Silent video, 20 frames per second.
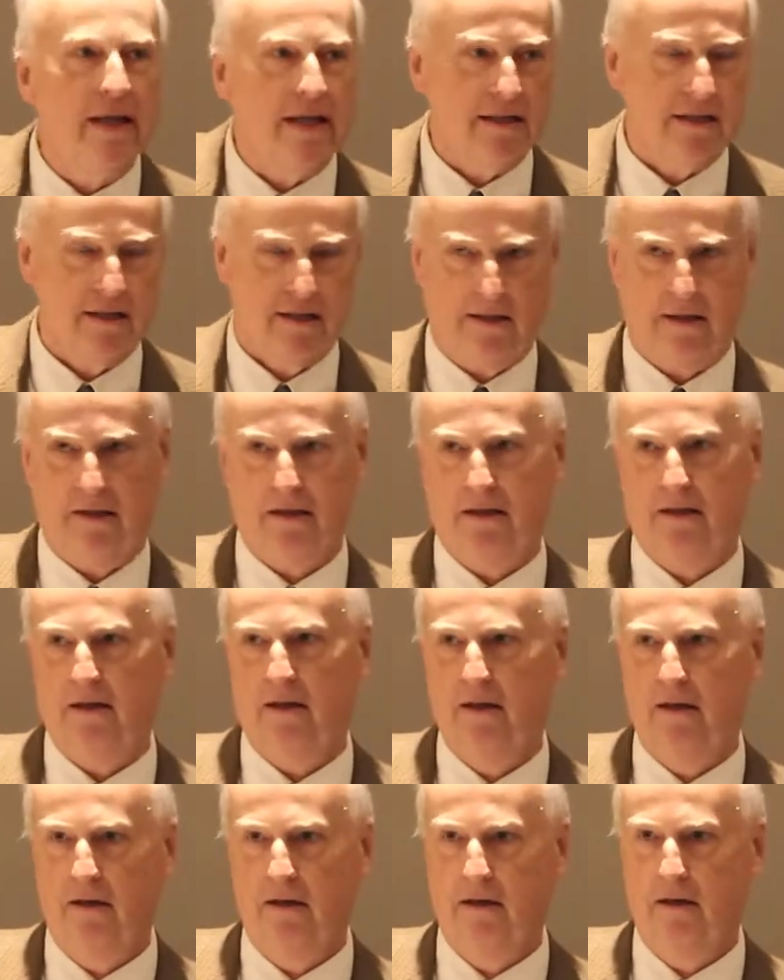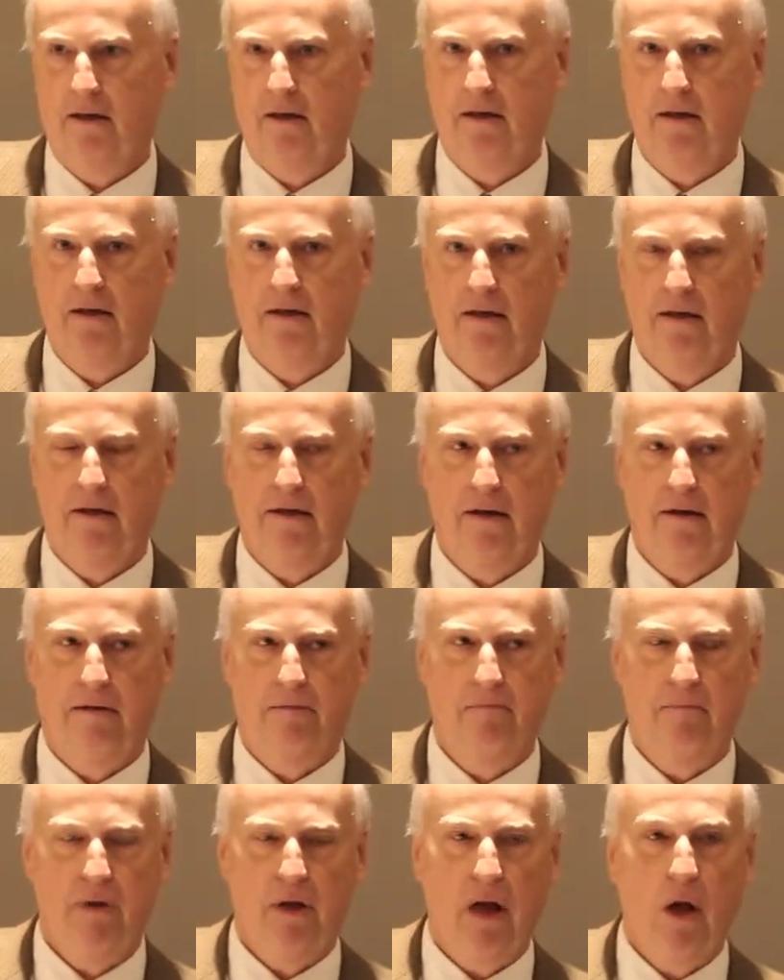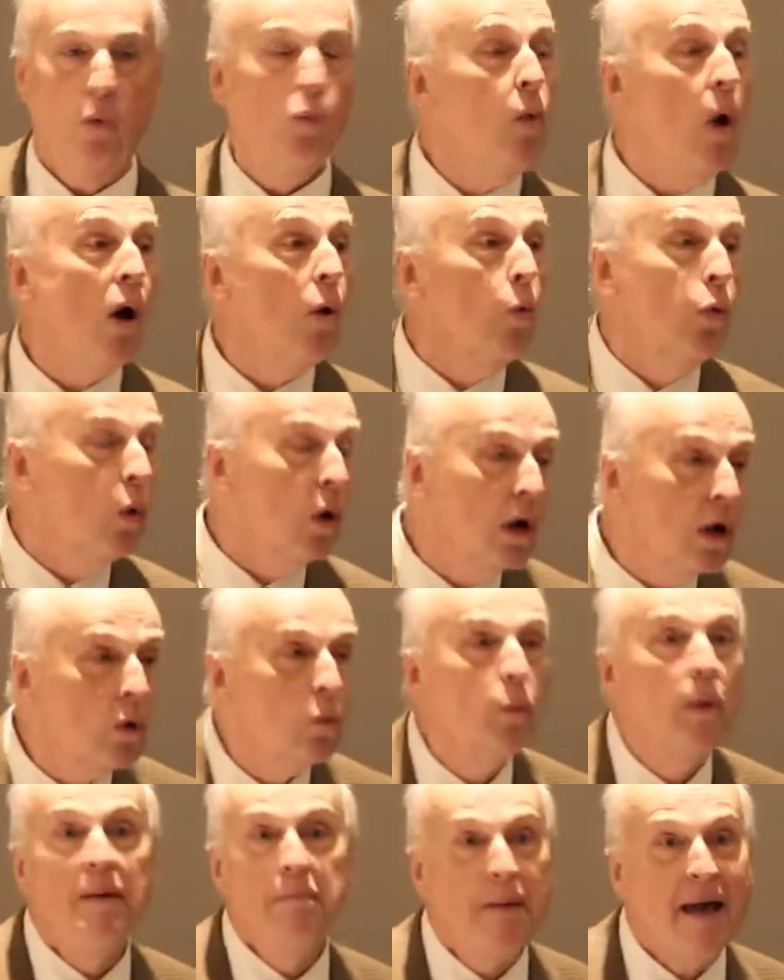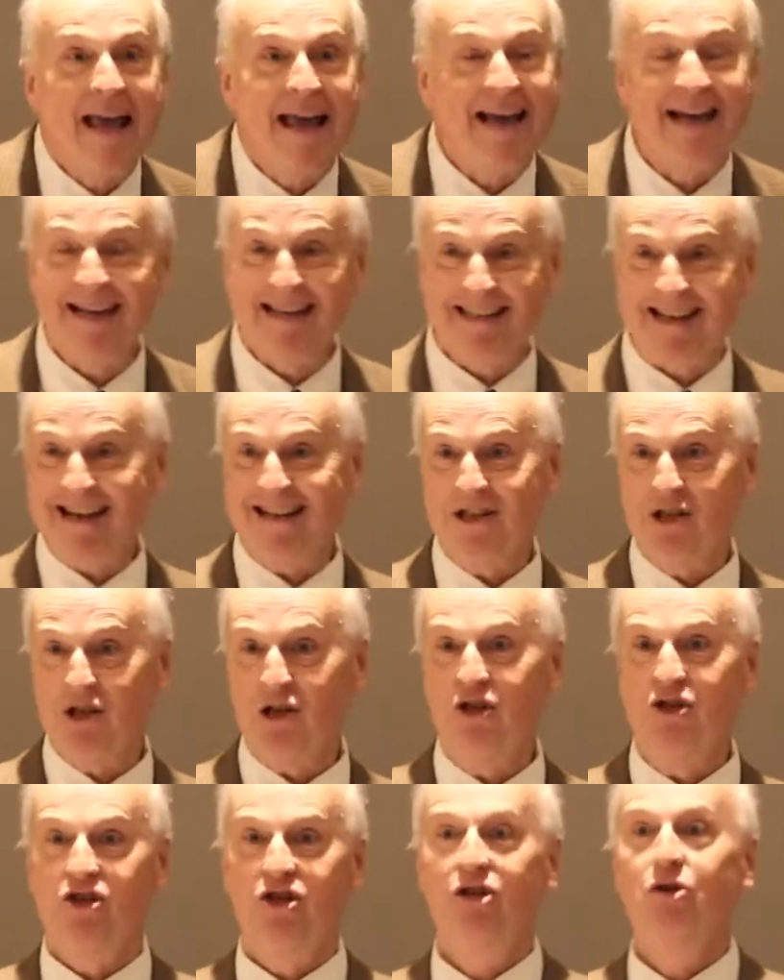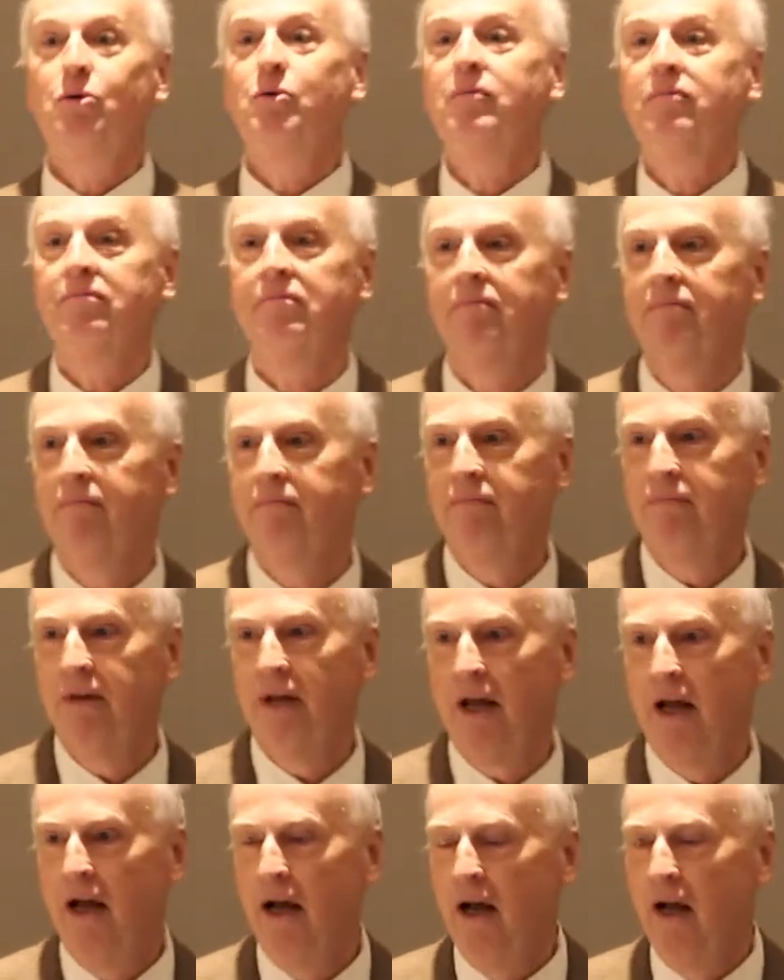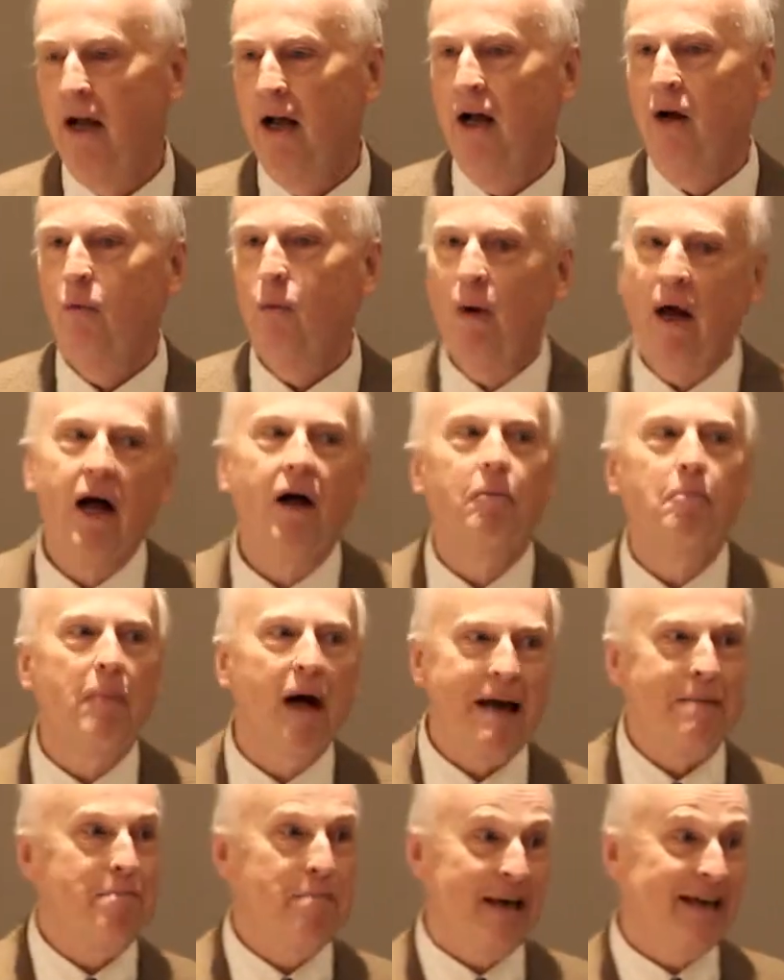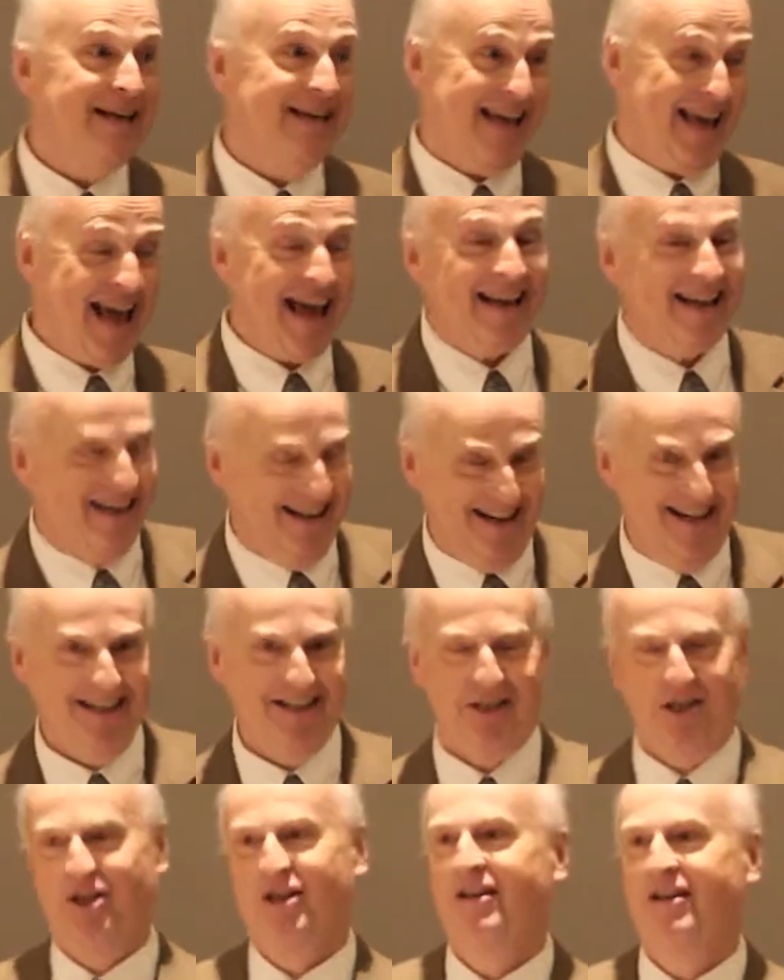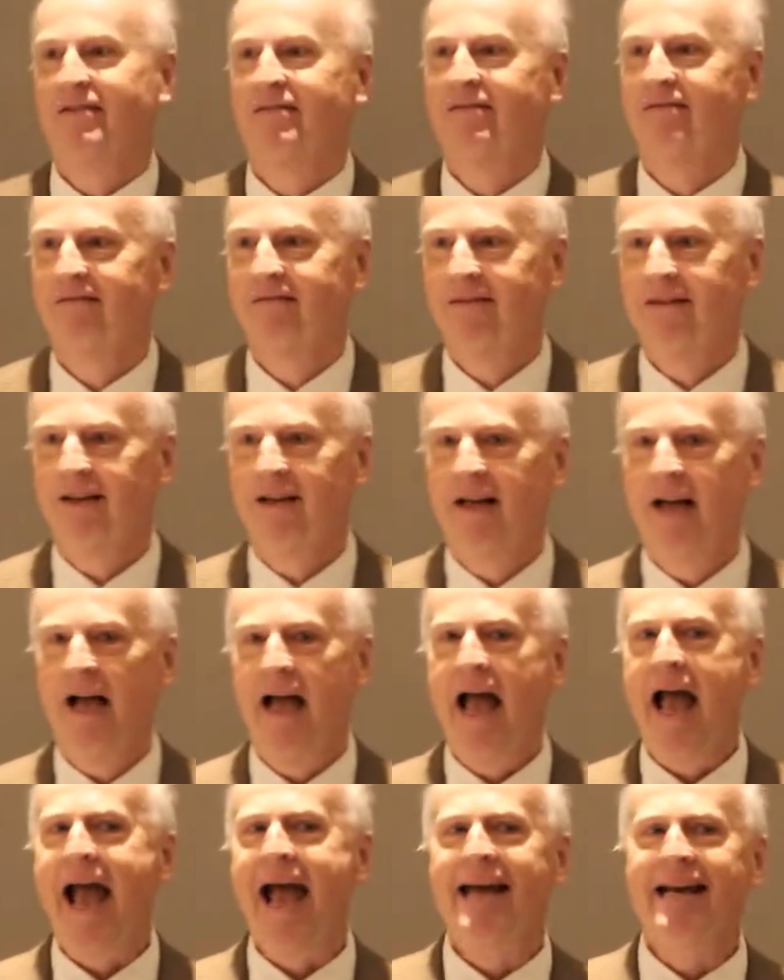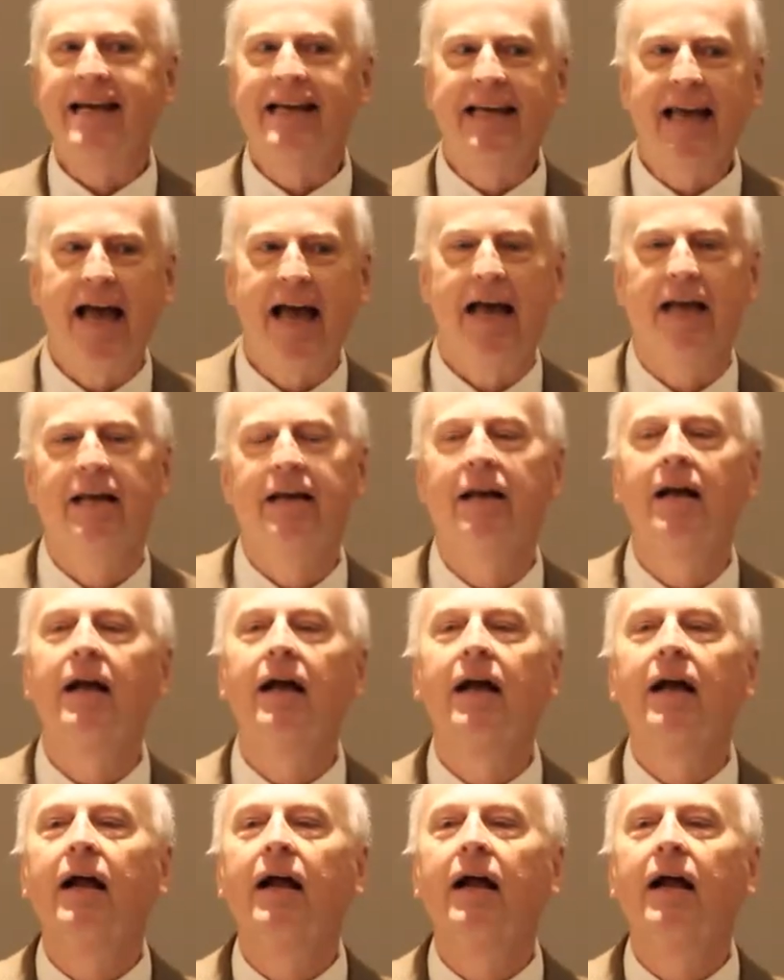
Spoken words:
lists. What weren't we paying attention to? Well, my big candidate, and again,